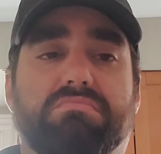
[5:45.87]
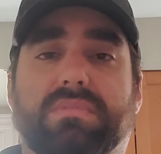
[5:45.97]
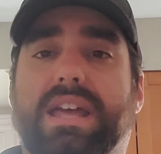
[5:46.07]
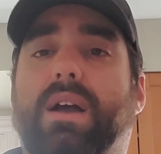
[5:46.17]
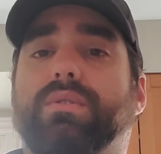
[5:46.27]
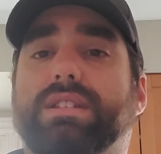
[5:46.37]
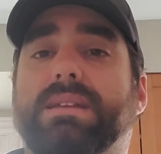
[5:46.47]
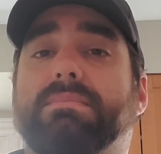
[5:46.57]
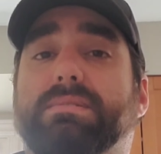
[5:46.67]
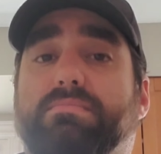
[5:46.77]
the house
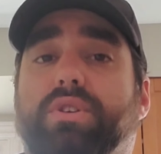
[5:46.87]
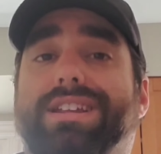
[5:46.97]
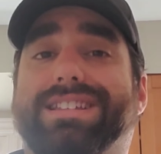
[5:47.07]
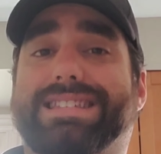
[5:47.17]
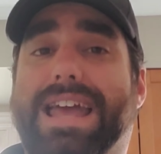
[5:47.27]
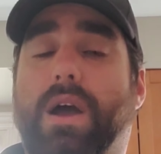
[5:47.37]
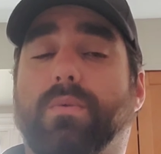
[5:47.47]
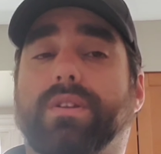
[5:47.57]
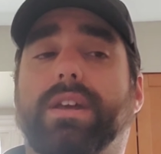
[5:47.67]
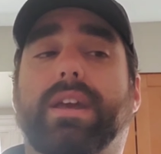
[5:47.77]
seems pretty
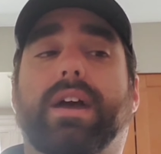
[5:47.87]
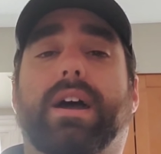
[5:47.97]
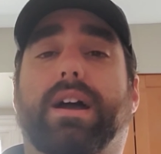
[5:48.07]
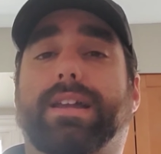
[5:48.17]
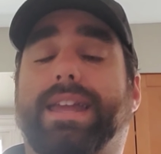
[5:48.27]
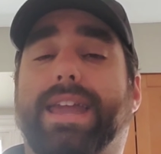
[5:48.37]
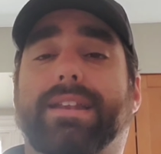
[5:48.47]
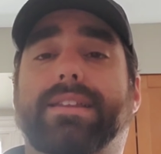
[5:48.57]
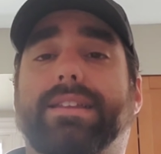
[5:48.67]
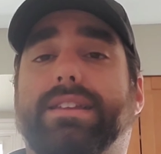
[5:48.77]
sound.
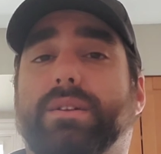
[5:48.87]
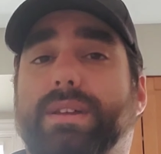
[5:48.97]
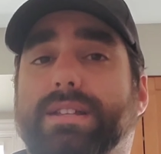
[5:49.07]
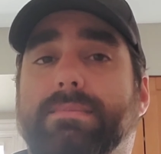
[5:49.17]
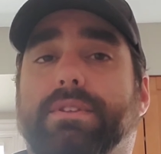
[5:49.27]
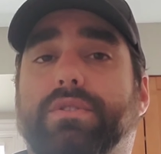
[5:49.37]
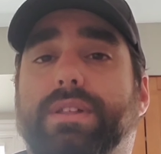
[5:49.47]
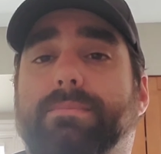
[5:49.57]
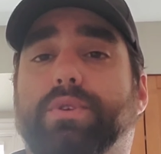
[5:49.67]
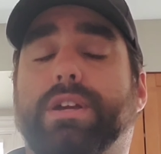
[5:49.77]
Again, he's going to be able to do
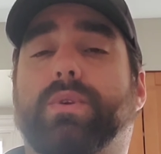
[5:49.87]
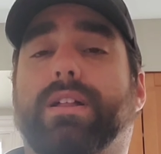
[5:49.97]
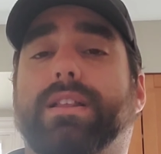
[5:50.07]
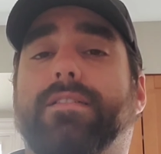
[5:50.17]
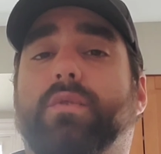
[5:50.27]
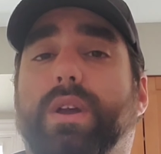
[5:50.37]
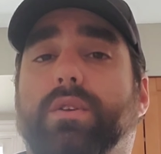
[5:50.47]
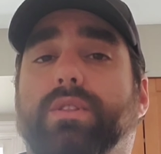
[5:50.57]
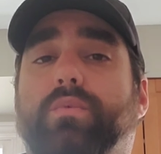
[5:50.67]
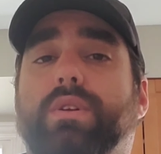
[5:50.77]
that pretty quickly,
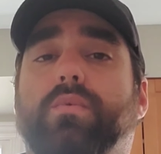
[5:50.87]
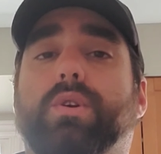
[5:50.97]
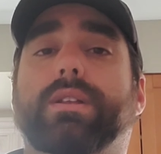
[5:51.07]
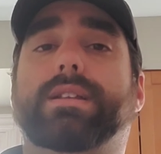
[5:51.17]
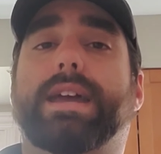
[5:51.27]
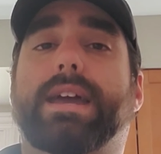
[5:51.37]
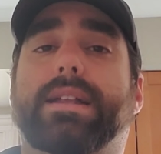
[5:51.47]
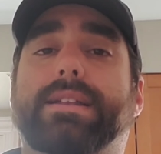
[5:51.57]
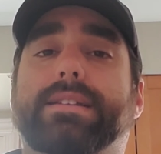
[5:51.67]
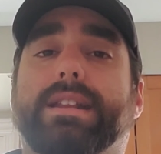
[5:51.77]
quicker than we would,
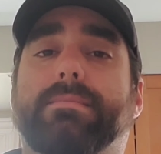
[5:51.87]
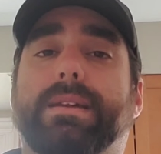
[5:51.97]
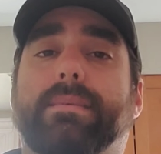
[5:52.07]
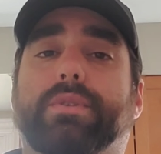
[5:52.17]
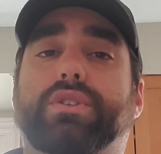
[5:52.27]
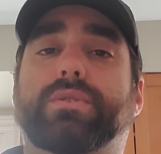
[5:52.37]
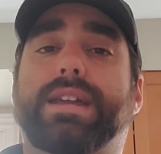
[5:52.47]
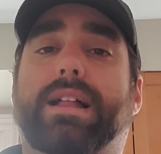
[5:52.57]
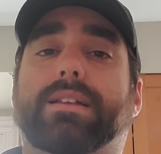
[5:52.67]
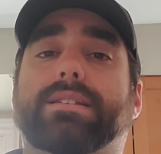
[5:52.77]
and he's going to be able to
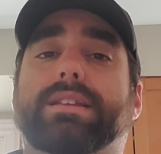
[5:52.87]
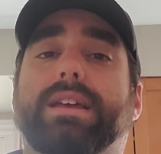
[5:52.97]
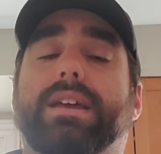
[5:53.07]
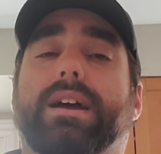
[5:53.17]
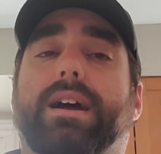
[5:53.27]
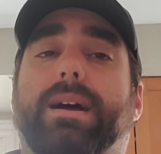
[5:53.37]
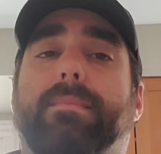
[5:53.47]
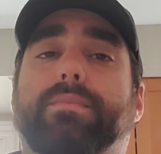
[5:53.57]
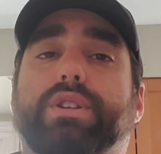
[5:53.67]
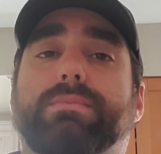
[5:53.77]
tell us,
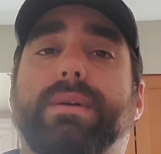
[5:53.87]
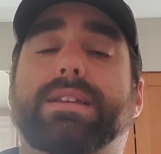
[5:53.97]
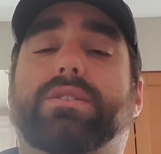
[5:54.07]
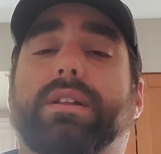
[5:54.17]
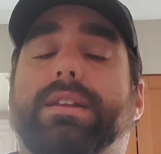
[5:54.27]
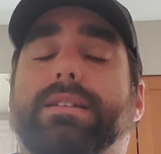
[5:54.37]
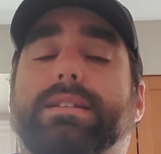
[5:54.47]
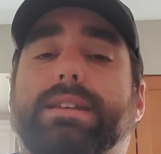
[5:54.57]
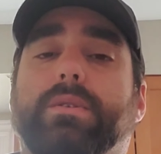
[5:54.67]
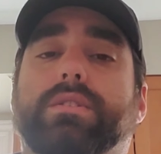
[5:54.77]
just based on his
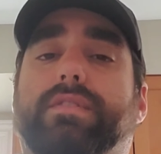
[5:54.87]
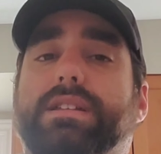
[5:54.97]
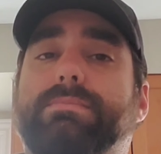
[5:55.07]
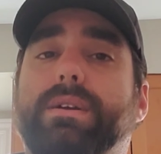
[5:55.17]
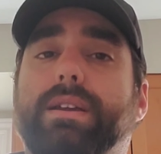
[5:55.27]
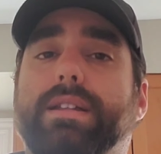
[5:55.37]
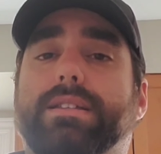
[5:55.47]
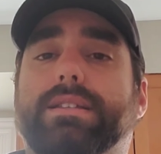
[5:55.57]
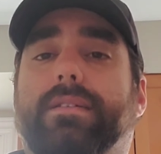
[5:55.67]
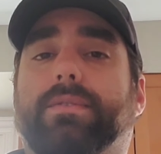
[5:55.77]
years of
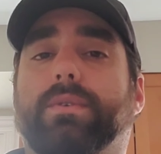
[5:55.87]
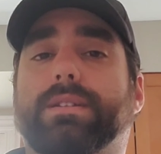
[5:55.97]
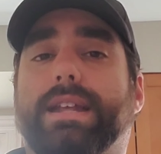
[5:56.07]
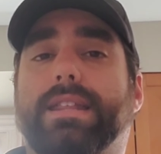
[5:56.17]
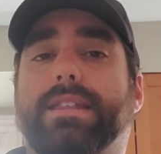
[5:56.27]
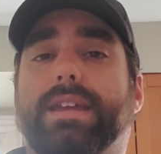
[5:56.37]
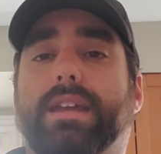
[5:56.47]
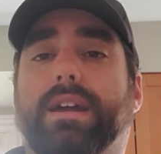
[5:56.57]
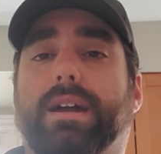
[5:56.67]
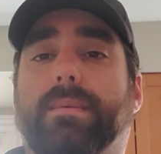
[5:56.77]
experience, if there is
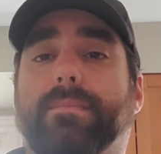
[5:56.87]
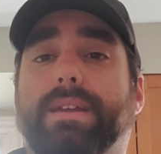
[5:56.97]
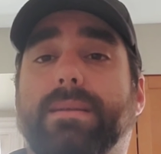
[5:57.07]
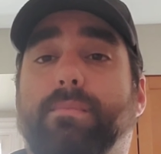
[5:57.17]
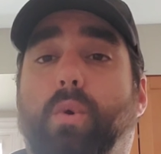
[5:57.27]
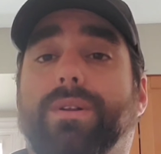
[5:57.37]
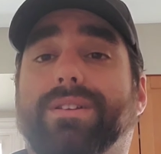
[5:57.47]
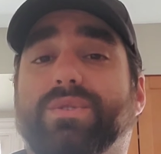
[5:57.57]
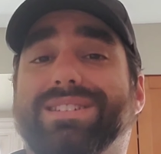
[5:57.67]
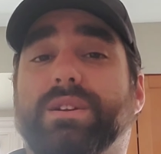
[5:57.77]
anything
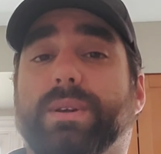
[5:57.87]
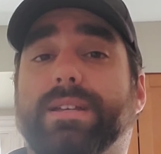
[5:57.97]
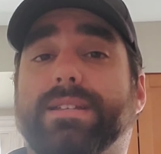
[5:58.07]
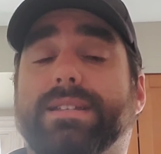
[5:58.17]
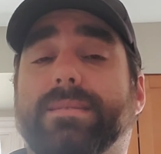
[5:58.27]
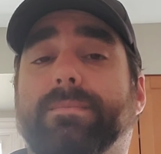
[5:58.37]
important or serious